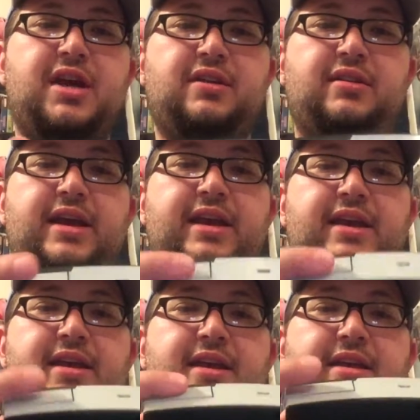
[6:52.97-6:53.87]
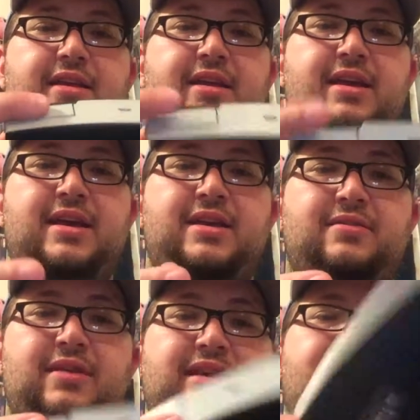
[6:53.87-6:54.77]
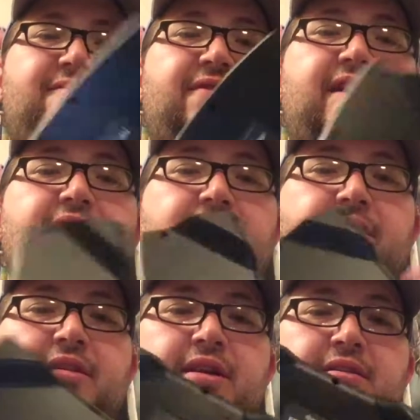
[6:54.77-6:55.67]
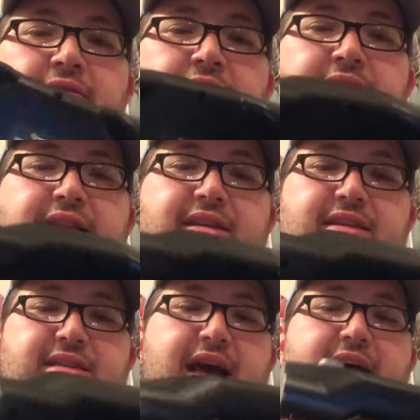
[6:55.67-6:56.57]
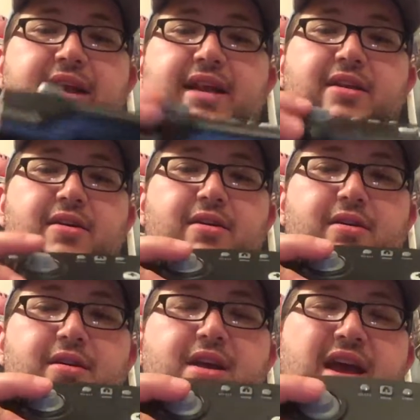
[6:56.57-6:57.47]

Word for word: I don't like it. I don't like the feel. I don't like the design at all.